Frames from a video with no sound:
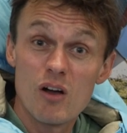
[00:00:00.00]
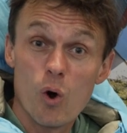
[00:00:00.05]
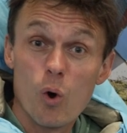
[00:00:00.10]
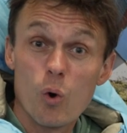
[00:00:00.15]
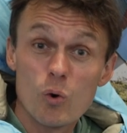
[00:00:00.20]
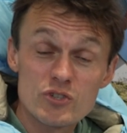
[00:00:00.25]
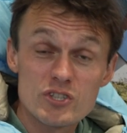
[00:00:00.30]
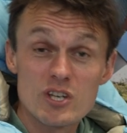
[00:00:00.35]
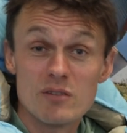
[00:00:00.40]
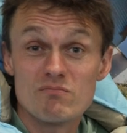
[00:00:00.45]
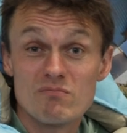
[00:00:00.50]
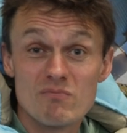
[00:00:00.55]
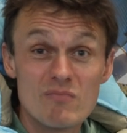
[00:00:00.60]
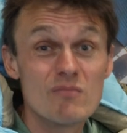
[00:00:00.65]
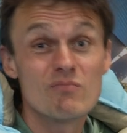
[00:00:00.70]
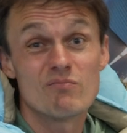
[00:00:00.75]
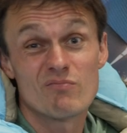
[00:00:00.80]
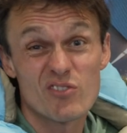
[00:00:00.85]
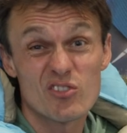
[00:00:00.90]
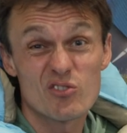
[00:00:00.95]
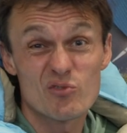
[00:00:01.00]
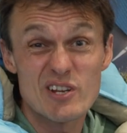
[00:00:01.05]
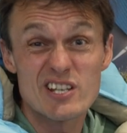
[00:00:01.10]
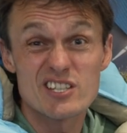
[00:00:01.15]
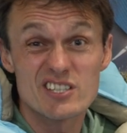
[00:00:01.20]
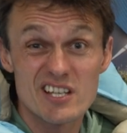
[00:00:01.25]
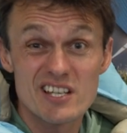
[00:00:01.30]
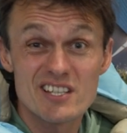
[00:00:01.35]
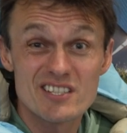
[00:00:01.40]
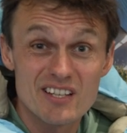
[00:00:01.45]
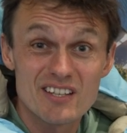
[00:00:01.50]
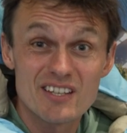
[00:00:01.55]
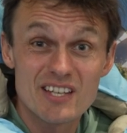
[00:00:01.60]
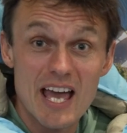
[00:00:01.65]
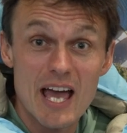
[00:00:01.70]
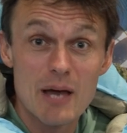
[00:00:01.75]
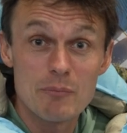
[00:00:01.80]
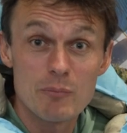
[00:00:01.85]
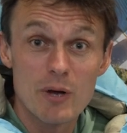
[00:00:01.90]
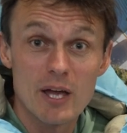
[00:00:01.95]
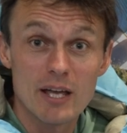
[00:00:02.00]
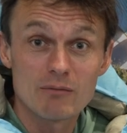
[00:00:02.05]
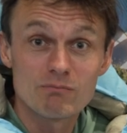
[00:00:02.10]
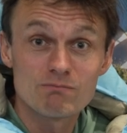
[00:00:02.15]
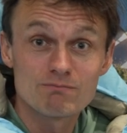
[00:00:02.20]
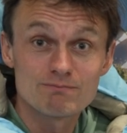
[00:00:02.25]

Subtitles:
autumn, 3-season camping.